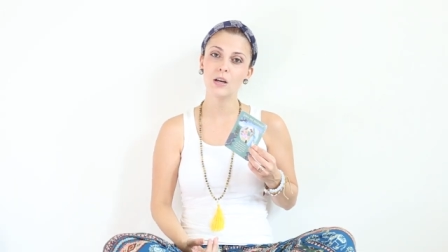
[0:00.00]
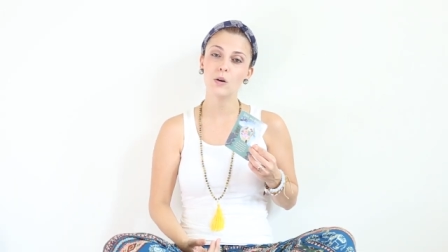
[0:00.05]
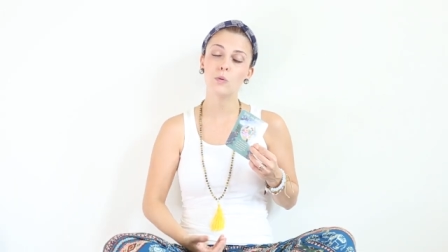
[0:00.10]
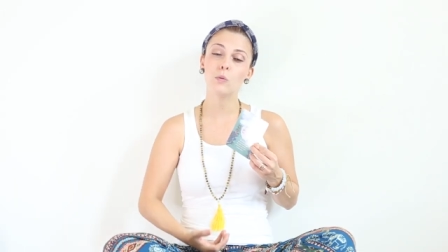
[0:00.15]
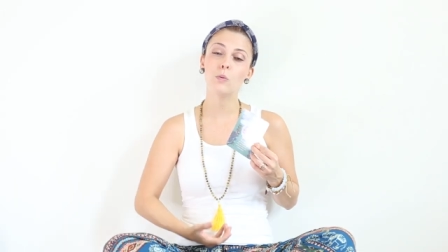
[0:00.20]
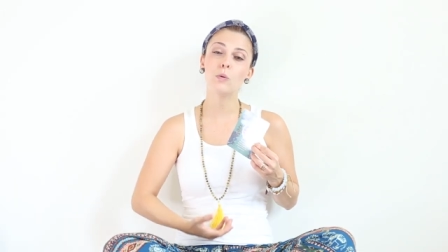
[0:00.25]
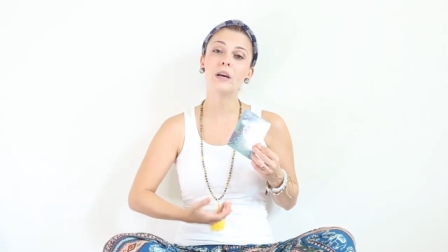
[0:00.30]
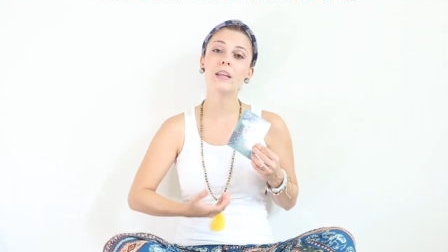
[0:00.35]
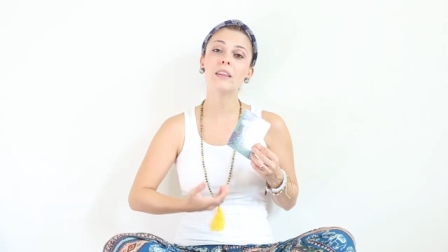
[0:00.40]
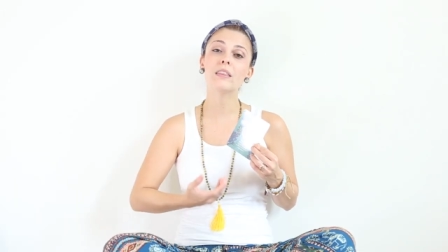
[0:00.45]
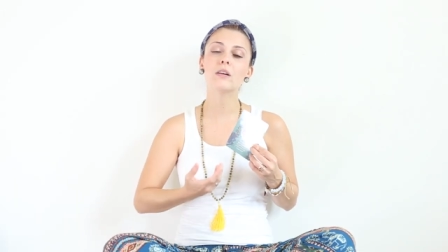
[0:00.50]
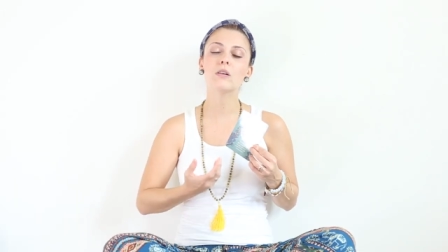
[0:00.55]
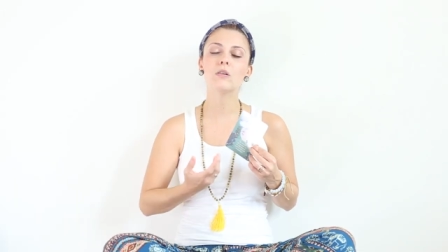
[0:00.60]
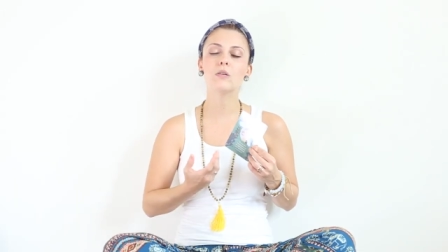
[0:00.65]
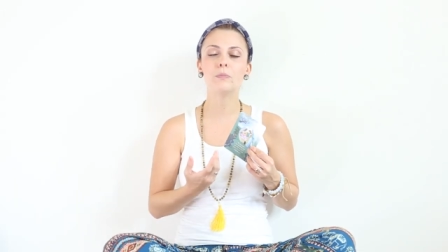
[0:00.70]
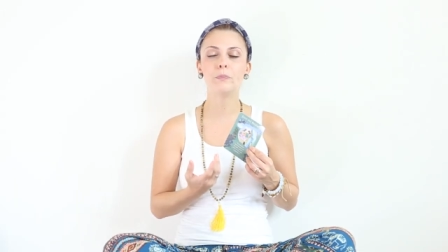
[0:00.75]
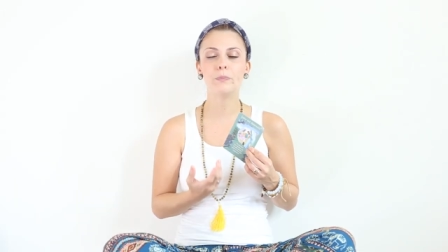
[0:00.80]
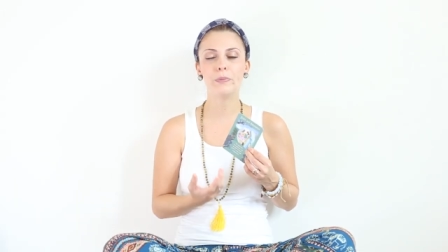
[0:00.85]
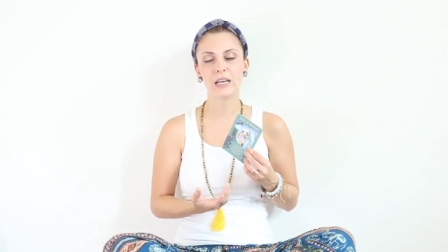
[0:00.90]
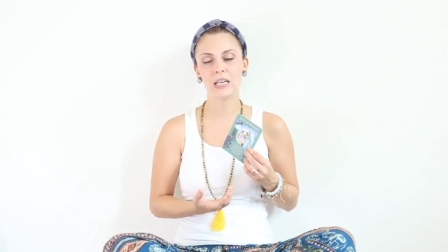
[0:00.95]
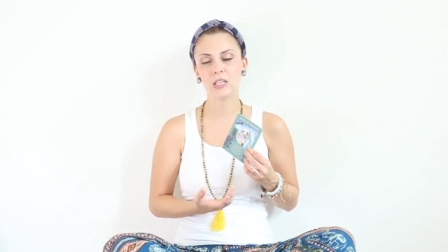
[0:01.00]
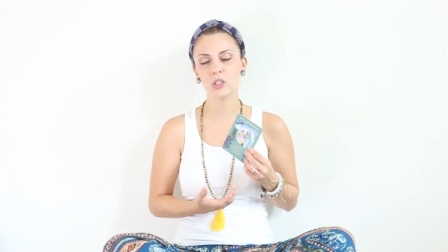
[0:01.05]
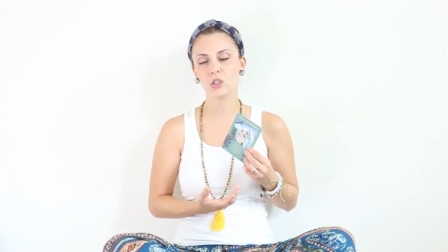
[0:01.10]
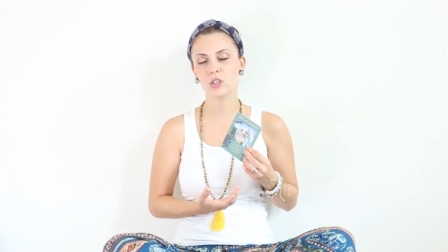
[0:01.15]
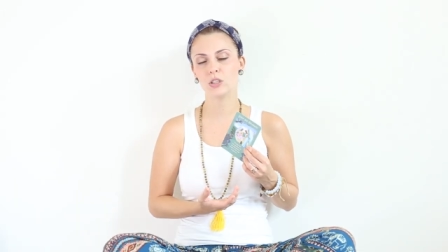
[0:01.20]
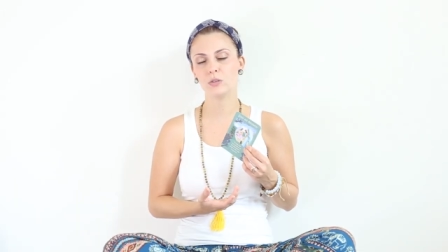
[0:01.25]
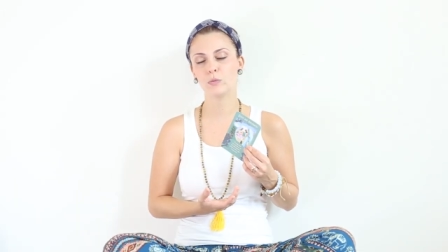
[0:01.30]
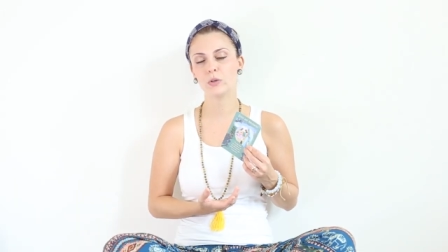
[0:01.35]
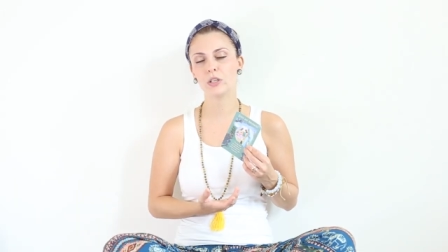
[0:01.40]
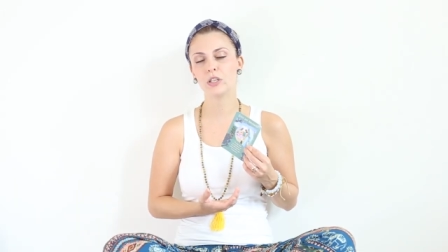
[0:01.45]
With
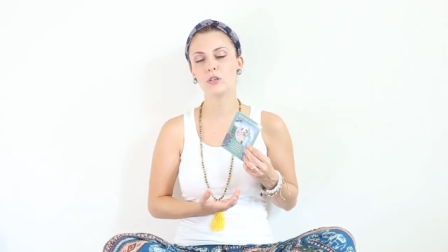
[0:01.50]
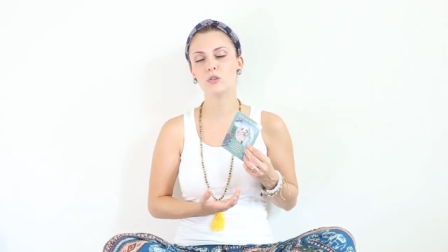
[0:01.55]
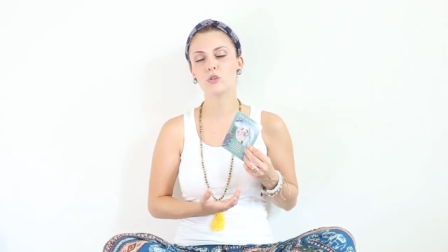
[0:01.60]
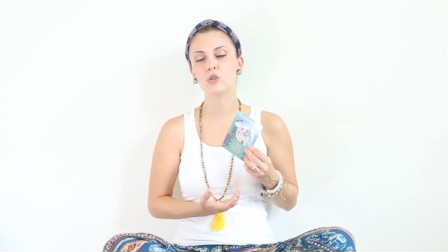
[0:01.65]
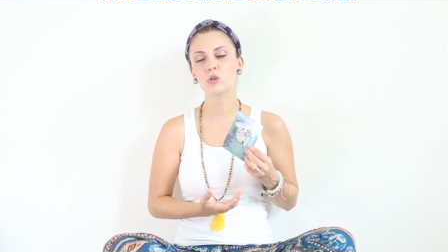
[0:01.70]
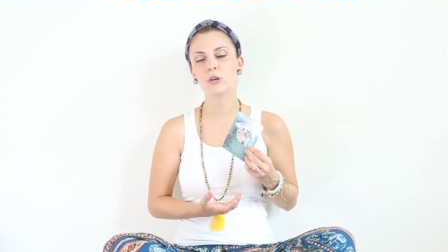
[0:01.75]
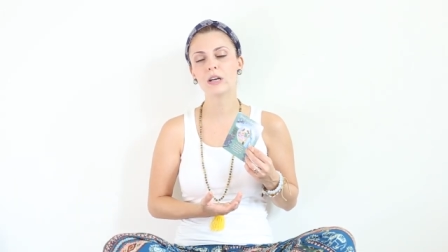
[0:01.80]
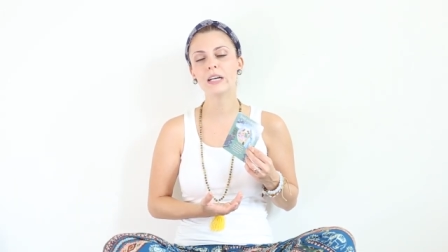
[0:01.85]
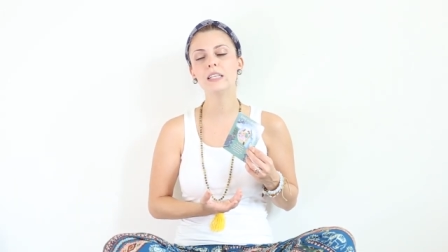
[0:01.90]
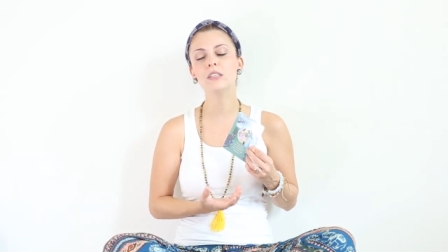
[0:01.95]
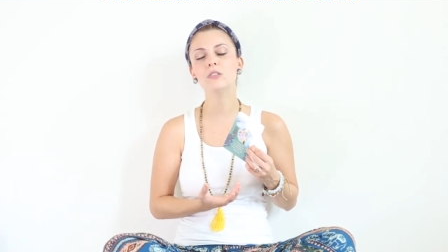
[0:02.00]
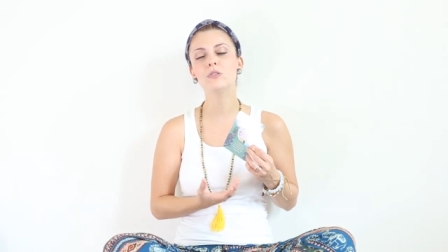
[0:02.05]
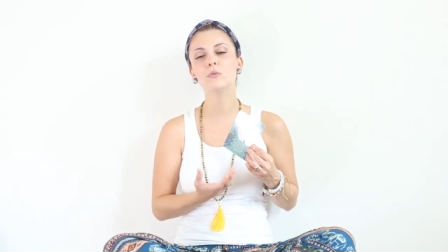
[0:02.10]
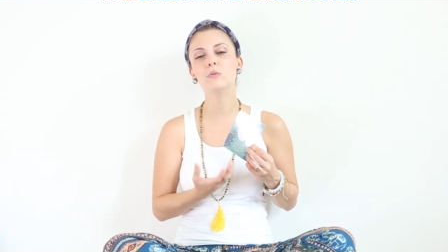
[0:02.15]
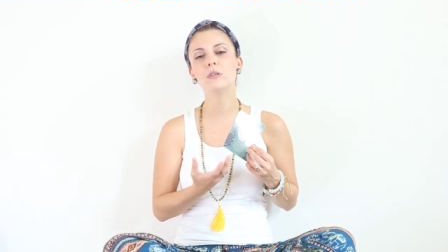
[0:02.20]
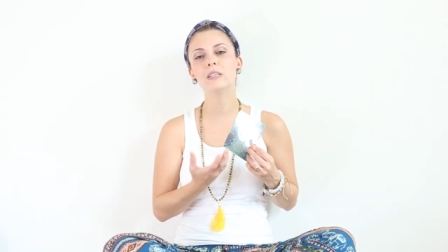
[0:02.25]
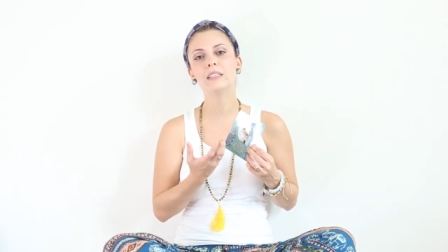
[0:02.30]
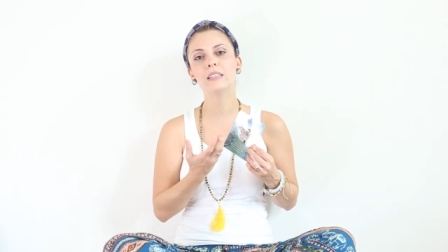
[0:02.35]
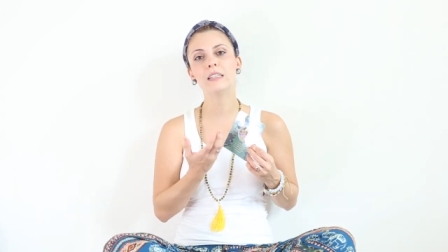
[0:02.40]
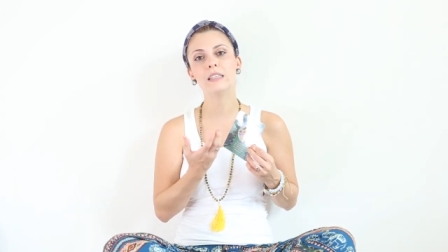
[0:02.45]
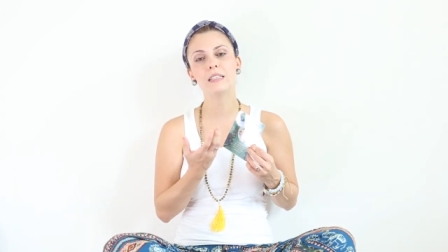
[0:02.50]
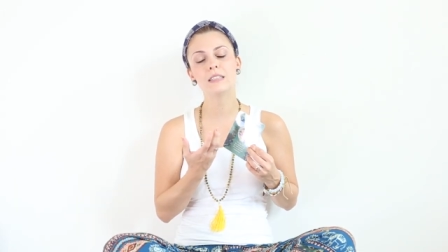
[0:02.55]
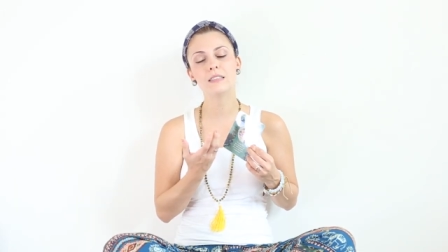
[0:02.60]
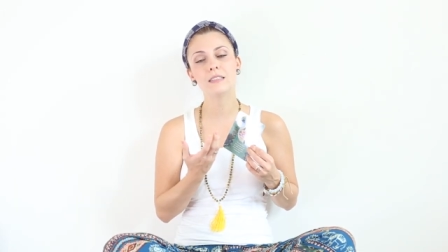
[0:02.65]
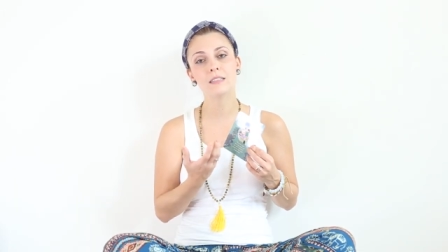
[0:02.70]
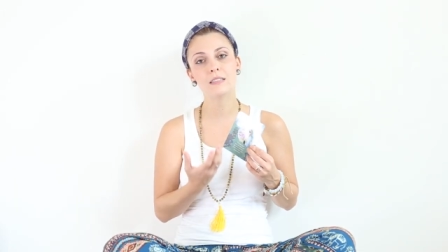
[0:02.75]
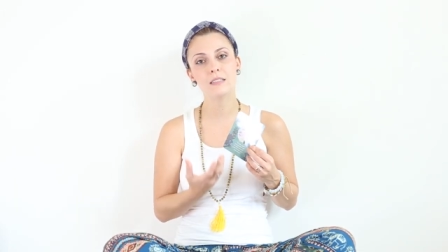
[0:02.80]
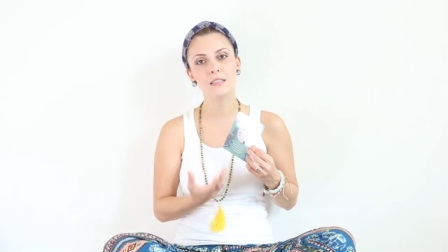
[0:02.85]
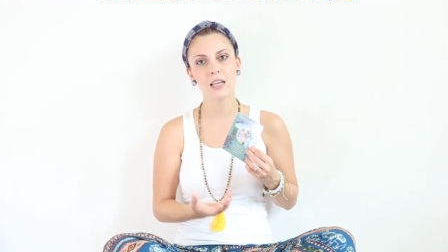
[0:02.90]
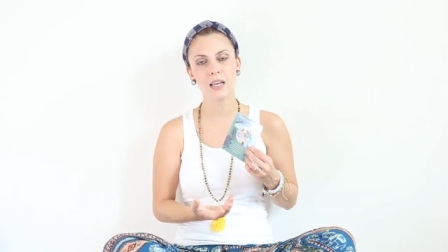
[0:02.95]
compassion, when you try to
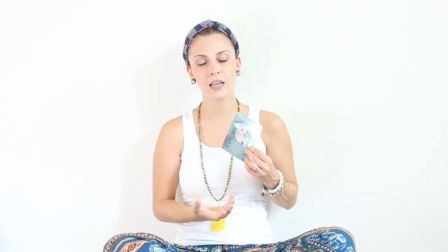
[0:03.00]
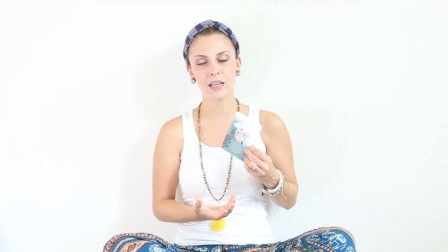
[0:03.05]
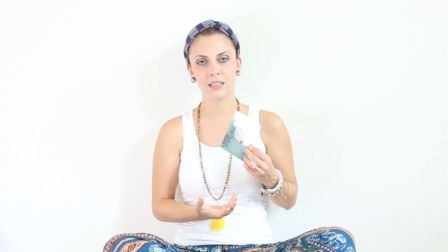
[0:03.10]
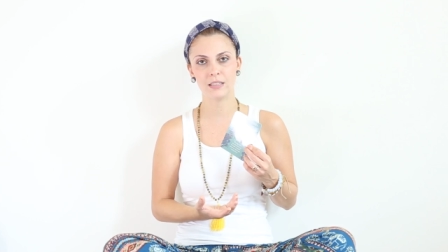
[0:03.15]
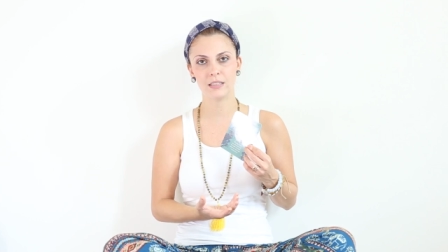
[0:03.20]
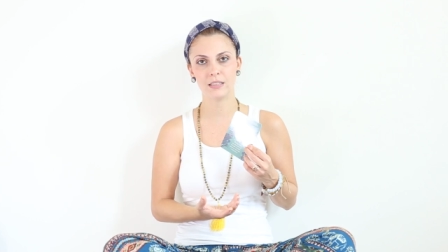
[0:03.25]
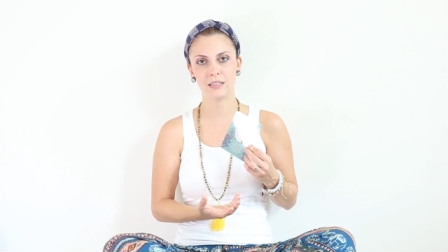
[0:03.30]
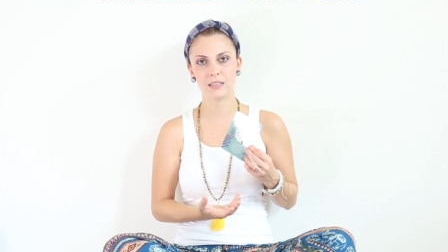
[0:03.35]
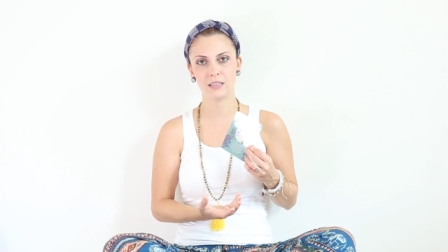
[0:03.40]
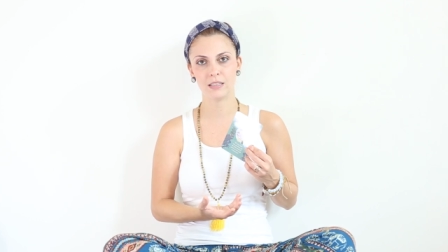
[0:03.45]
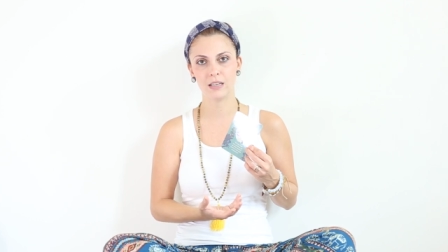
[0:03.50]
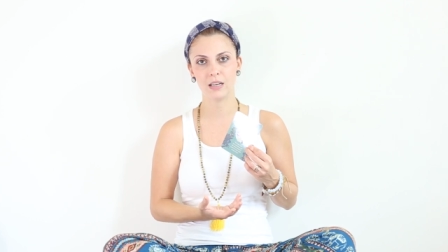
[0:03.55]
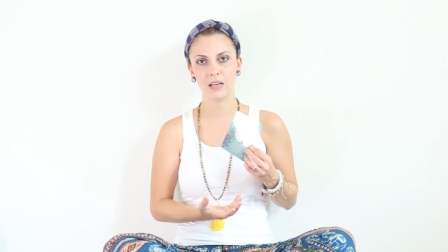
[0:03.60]
understand,